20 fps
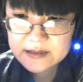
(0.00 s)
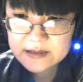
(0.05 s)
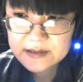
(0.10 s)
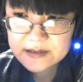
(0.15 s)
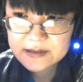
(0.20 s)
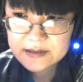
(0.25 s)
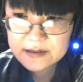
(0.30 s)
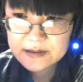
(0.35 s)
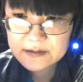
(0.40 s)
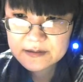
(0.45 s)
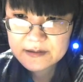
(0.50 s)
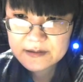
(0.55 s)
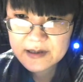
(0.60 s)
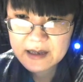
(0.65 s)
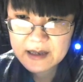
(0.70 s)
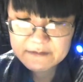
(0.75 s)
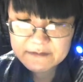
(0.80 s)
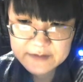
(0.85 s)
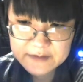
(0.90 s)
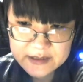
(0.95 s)
Arcane
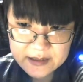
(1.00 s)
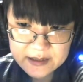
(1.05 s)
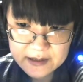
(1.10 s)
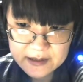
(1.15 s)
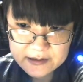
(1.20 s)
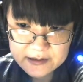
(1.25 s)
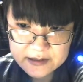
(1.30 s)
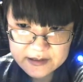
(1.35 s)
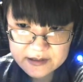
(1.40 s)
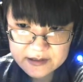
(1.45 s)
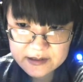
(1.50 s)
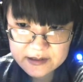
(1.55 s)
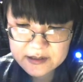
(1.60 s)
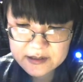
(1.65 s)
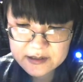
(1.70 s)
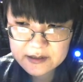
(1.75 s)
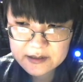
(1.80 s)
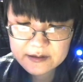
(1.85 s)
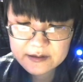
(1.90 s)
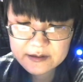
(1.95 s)
Dice Wars, being that
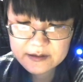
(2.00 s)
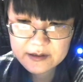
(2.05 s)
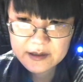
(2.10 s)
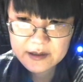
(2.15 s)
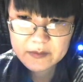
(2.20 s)
main